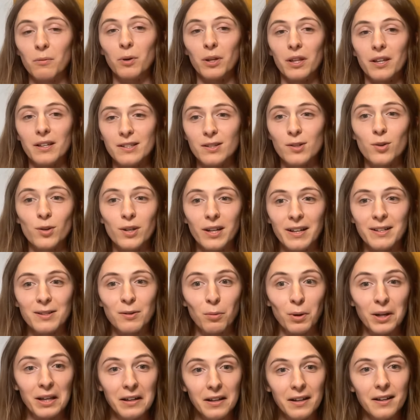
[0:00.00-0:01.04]
with us two days a
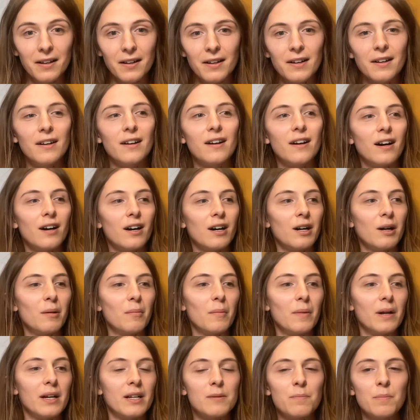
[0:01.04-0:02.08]
week,
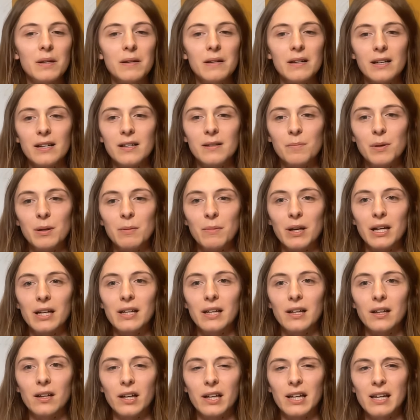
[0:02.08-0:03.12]
um, has been has been
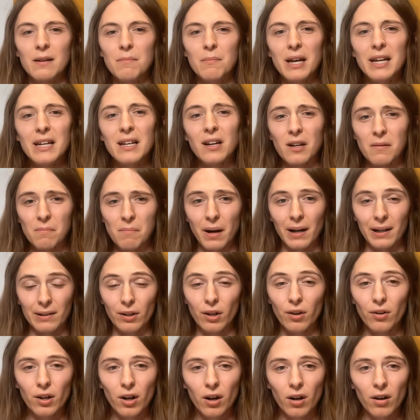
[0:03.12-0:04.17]
making like he made like
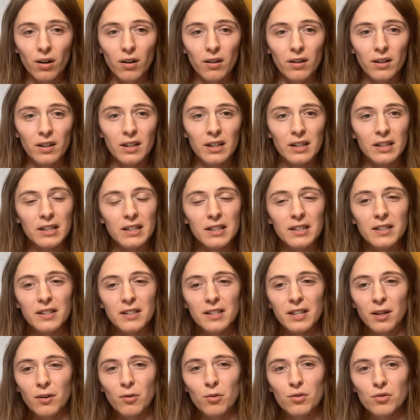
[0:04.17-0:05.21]
Mario Kart in
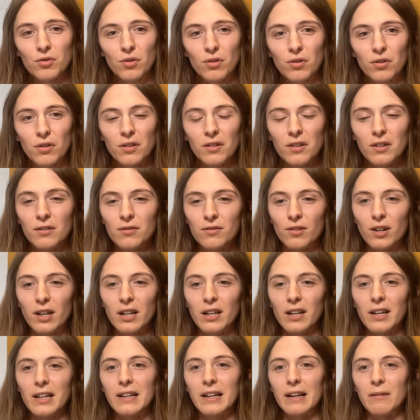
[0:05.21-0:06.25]
TLDraw, right?
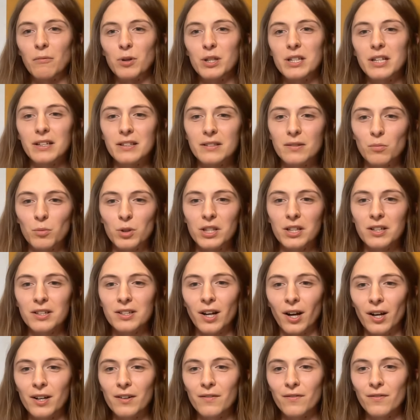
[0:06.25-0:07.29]
Like which is which is
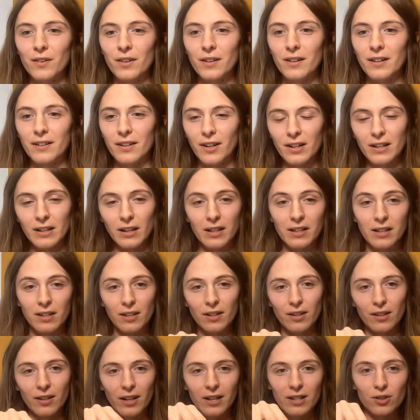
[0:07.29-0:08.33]
kind of not, like
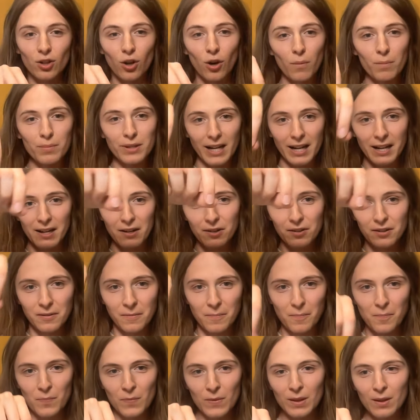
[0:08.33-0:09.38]
like top down,
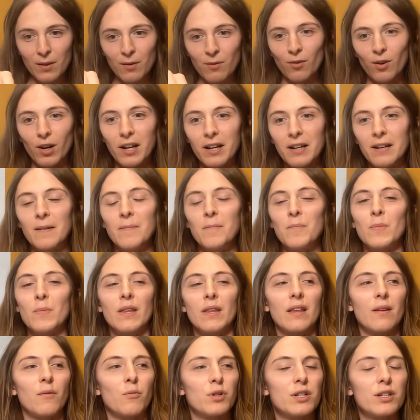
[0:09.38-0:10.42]
ah. right?
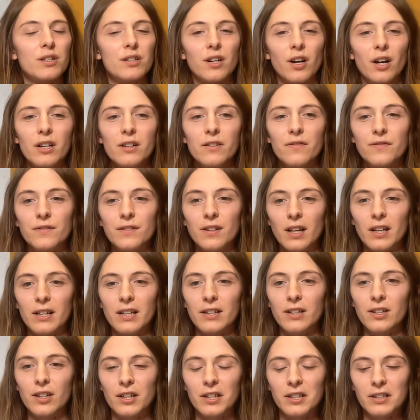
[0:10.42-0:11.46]
Which is kind of like a
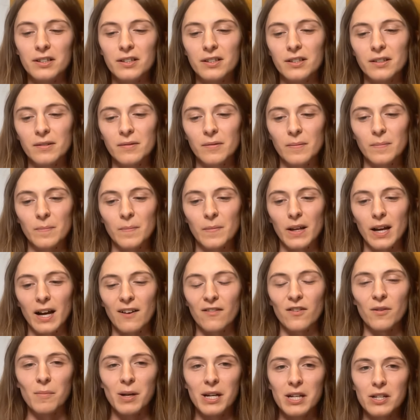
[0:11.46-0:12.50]
nice
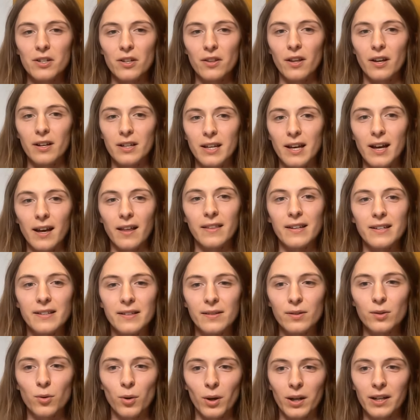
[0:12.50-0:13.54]
affirmation that yeah, this
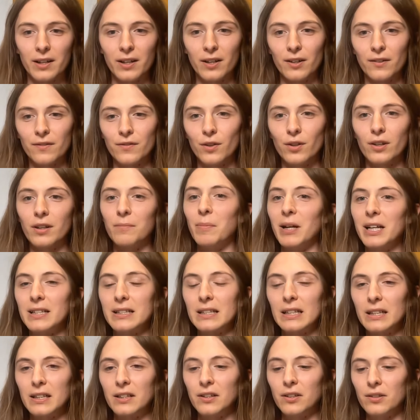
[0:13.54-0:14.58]
is quick enough. You can
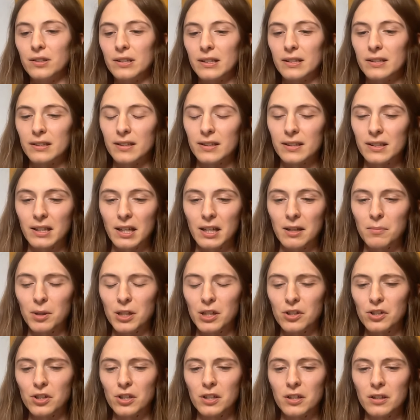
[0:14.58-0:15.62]
basically use this as a game
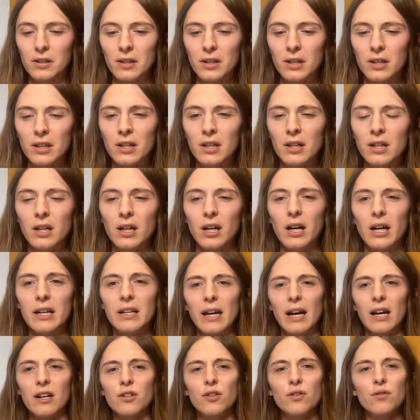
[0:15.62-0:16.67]
engine, and
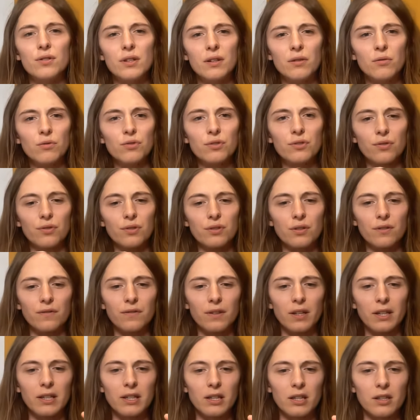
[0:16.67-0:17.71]
and using all sorts of
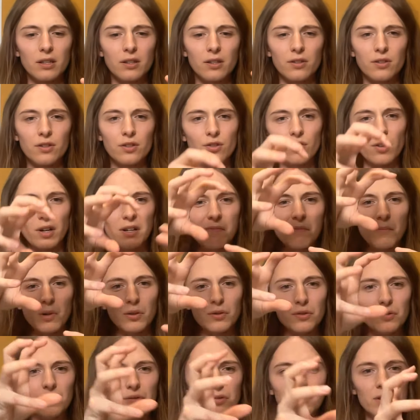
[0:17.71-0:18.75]
like constraint
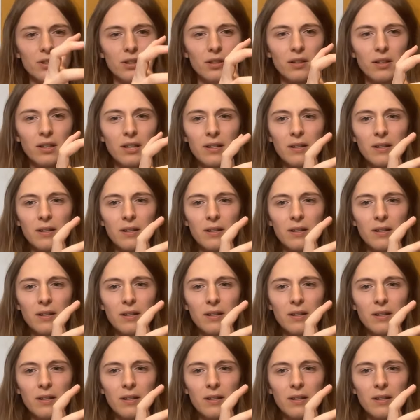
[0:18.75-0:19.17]
models to